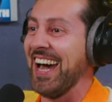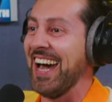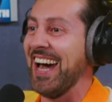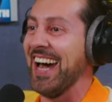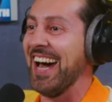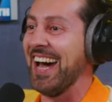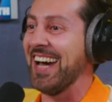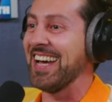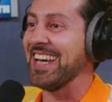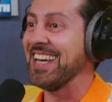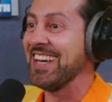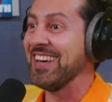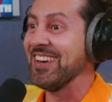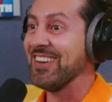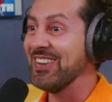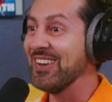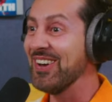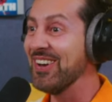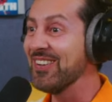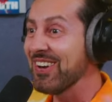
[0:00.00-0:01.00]
I was right.
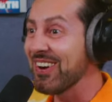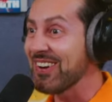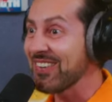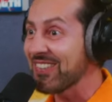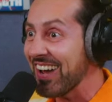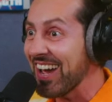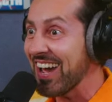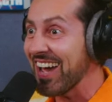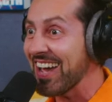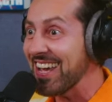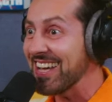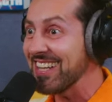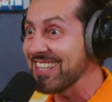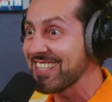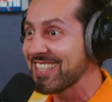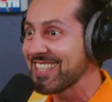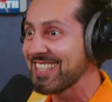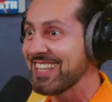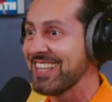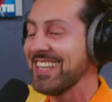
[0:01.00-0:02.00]
you were right.
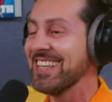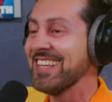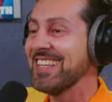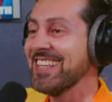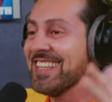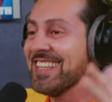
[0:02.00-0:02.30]
right. No,